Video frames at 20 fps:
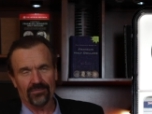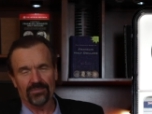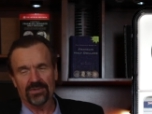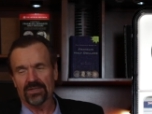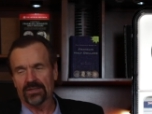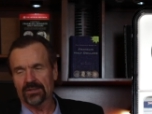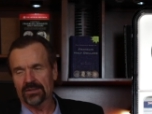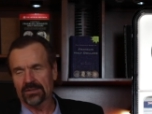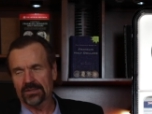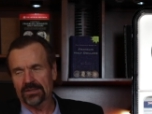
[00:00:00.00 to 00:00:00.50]
have
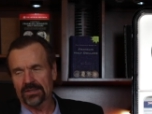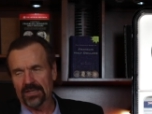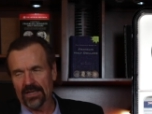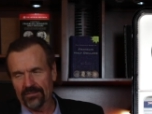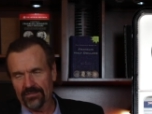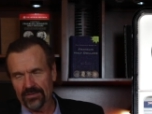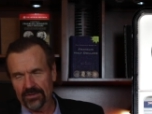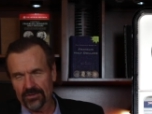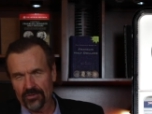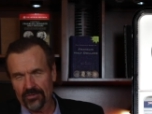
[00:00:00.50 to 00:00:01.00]
been
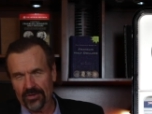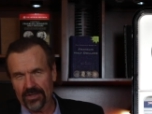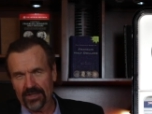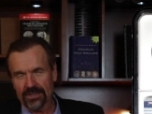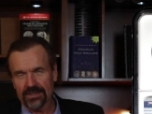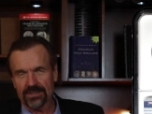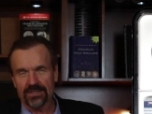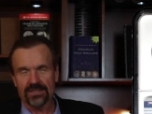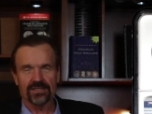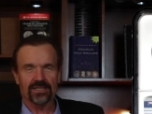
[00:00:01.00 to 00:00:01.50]
11
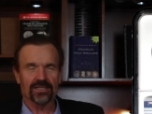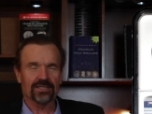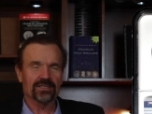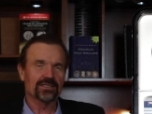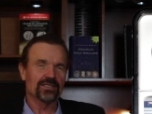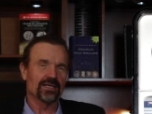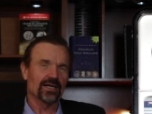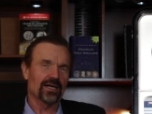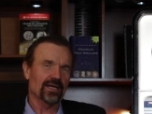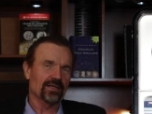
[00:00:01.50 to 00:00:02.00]
graded in
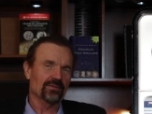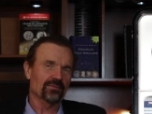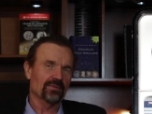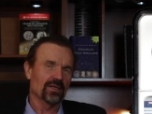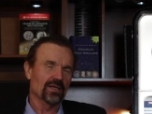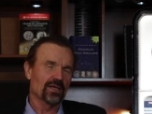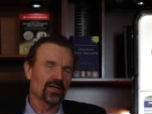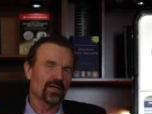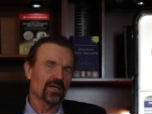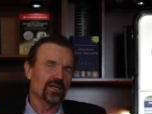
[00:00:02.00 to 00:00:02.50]
6.9.
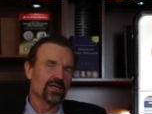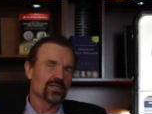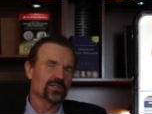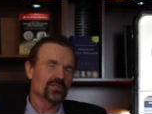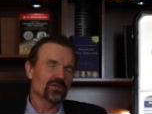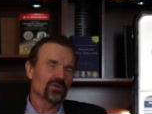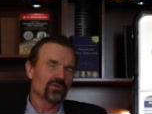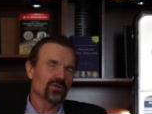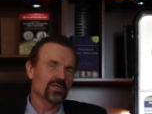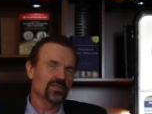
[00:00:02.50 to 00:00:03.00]

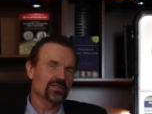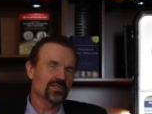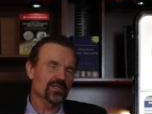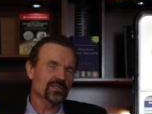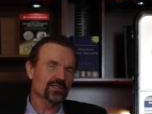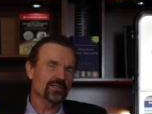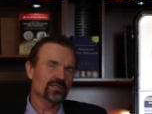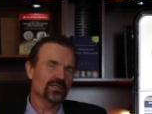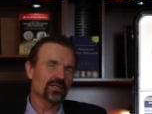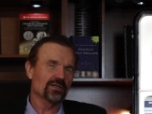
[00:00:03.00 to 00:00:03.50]
So this
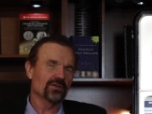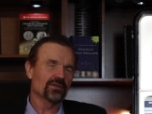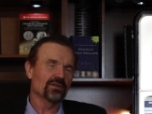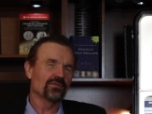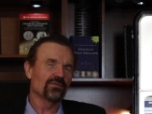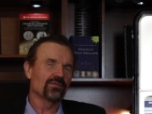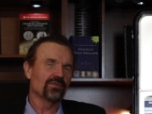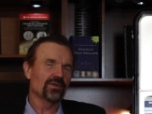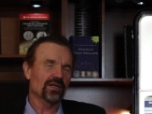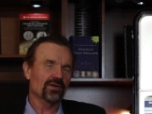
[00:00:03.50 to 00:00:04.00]
is near
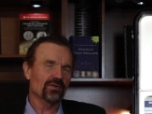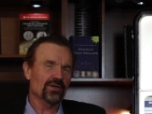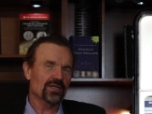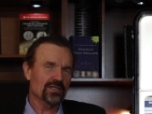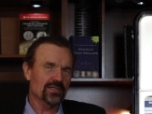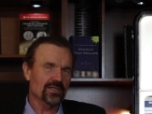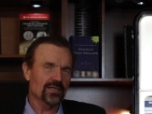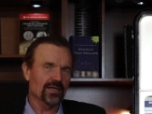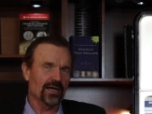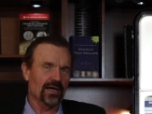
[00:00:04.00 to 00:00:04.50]
the very
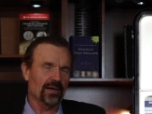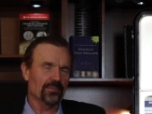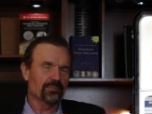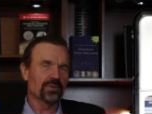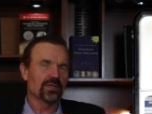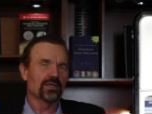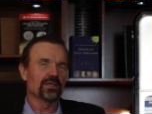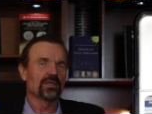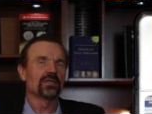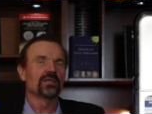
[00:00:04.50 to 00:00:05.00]

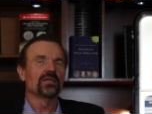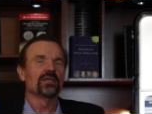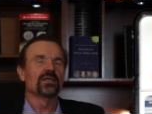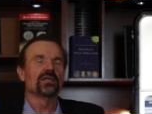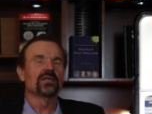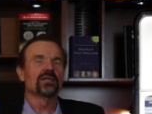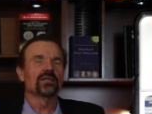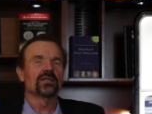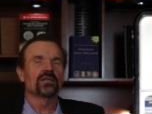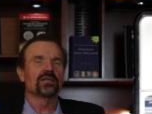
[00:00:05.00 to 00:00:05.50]
top
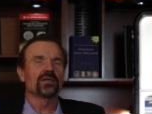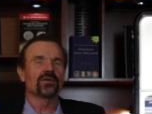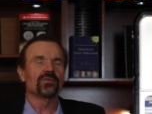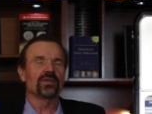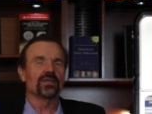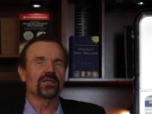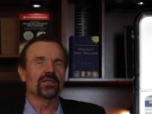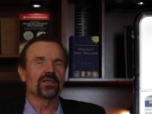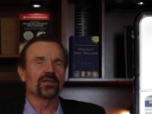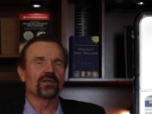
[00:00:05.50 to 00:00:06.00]
of
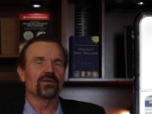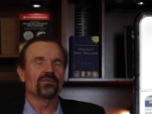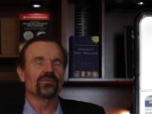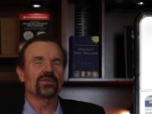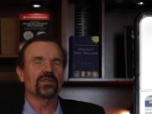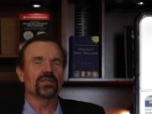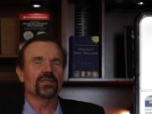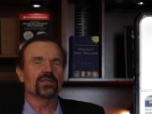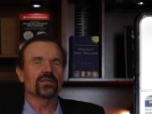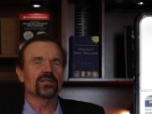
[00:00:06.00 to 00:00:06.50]
the, of,
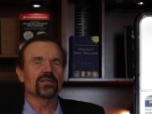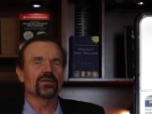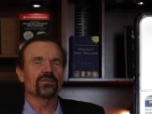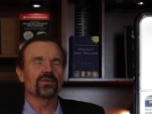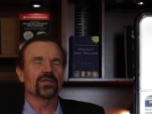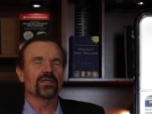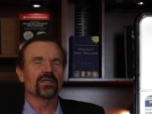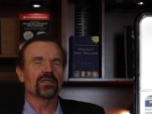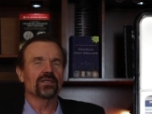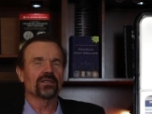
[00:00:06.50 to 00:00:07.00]
the,
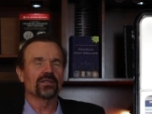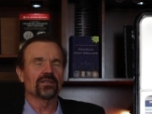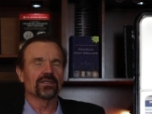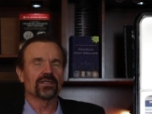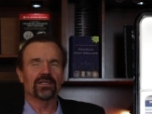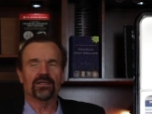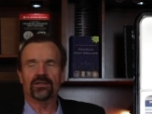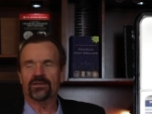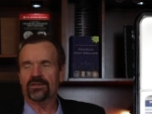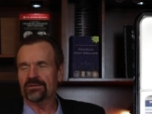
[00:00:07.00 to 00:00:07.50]
of the hill
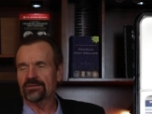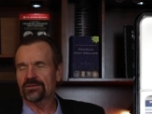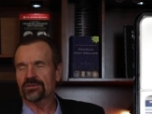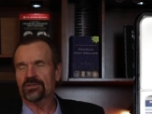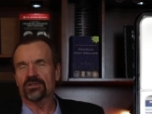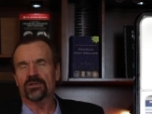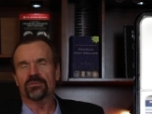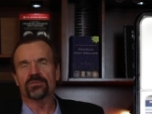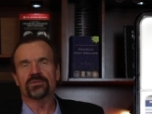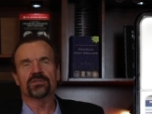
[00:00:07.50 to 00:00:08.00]
here in
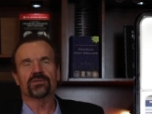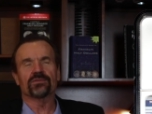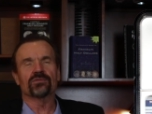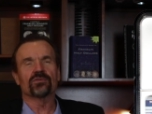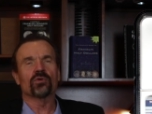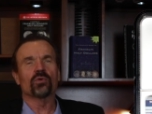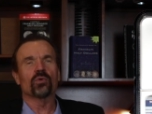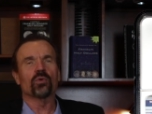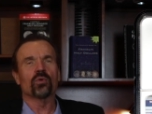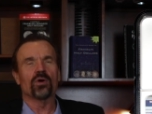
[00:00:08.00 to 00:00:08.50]
terms
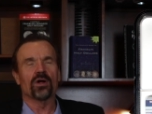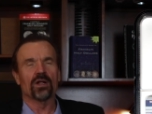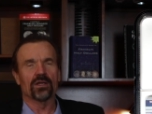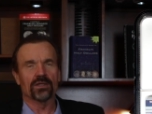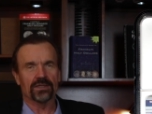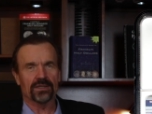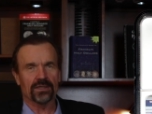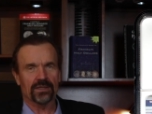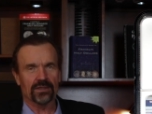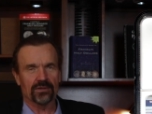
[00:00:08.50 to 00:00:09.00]
of
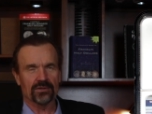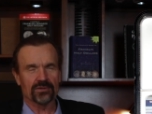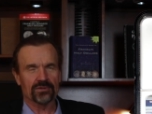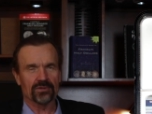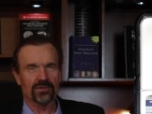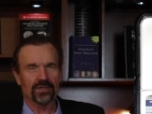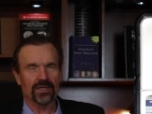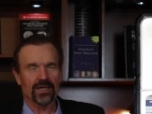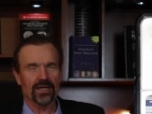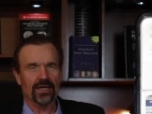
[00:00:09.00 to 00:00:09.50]
quality. There's
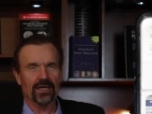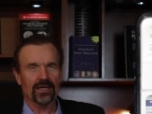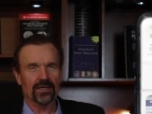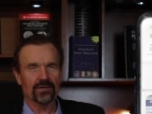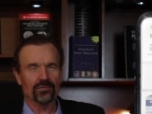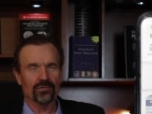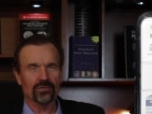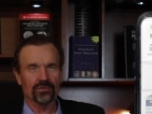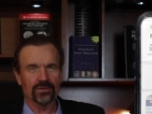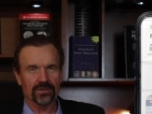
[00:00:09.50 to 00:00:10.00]
only a
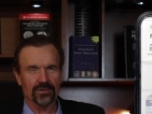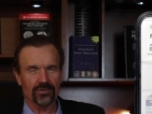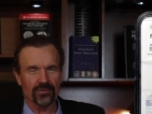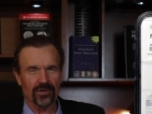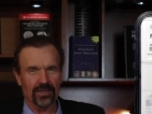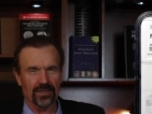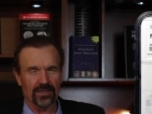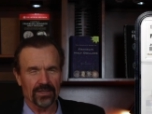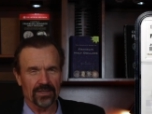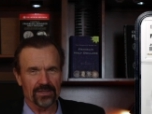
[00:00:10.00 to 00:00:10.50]
handful in
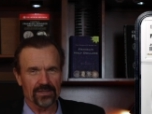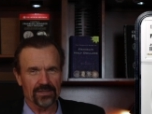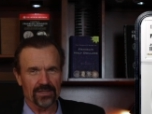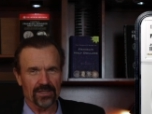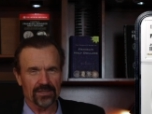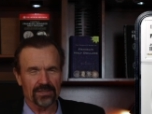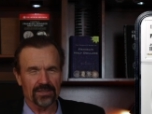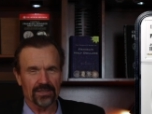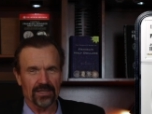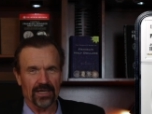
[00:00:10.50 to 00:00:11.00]
graded in
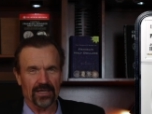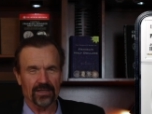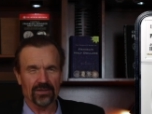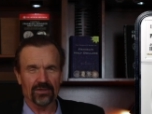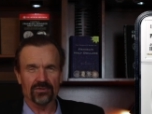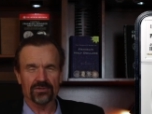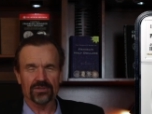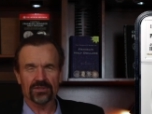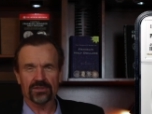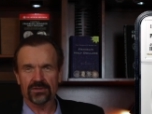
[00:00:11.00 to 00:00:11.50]
6.9.
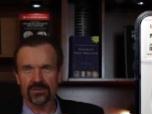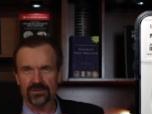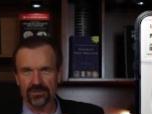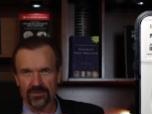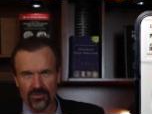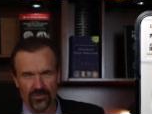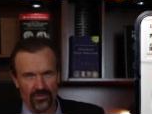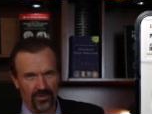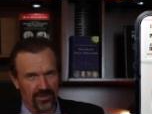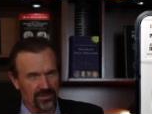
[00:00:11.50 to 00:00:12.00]
Those
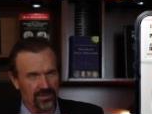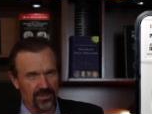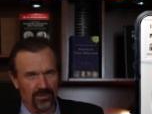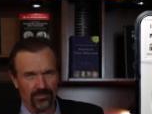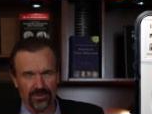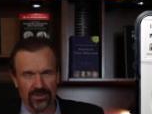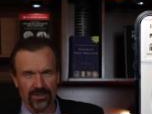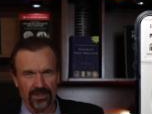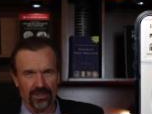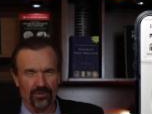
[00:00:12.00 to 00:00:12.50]
coins
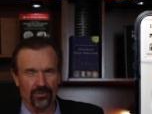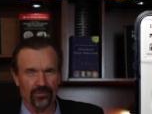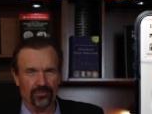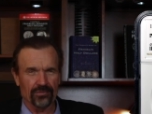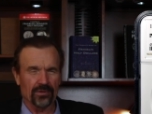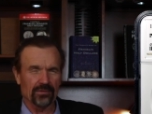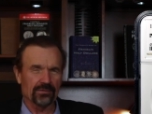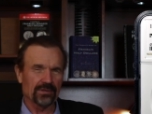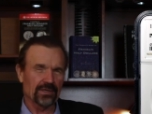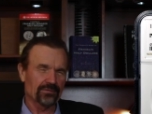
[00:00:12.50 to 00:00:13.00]
typically go
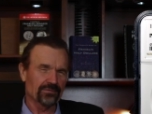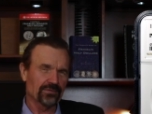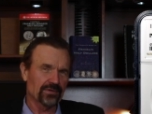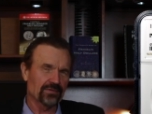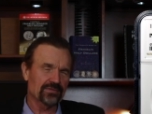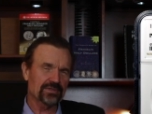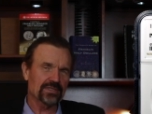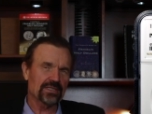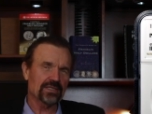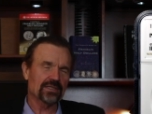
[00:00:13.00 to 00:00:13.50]
for around
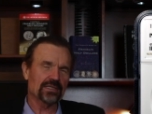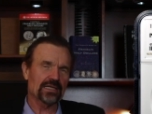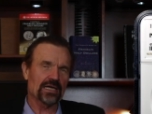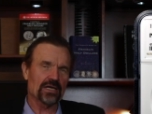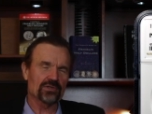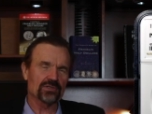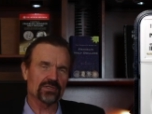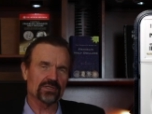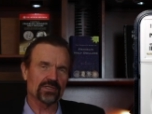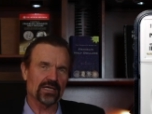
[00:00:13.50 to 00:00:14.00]

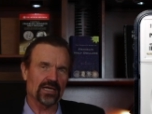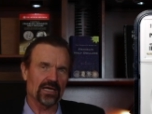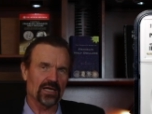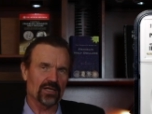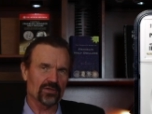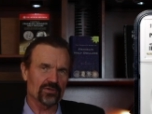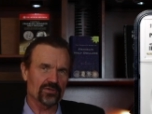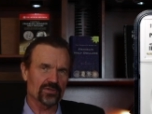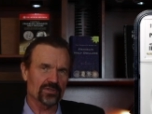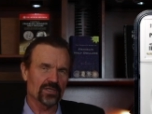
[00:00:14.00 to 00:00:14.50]

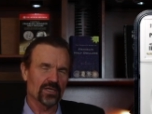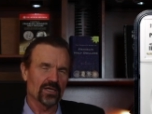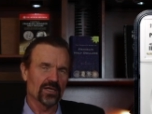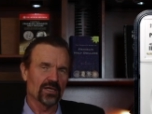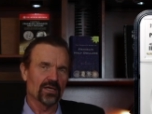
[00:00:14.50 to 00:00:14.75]
$15,000.